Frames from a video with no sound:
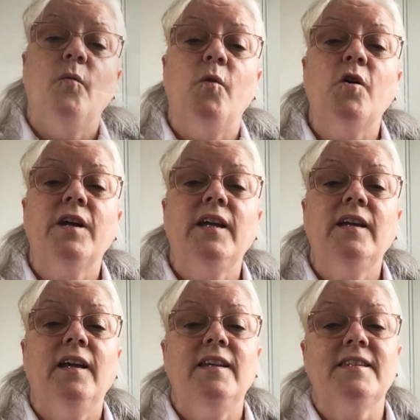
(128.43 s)

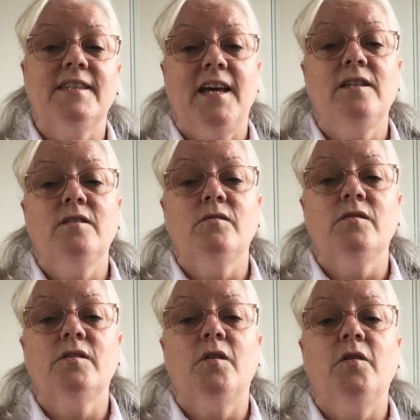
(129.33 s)
Walking in
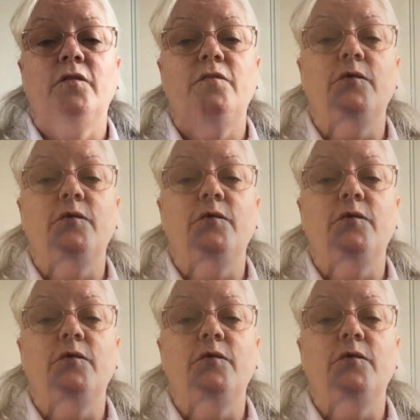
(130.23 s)
sandals on the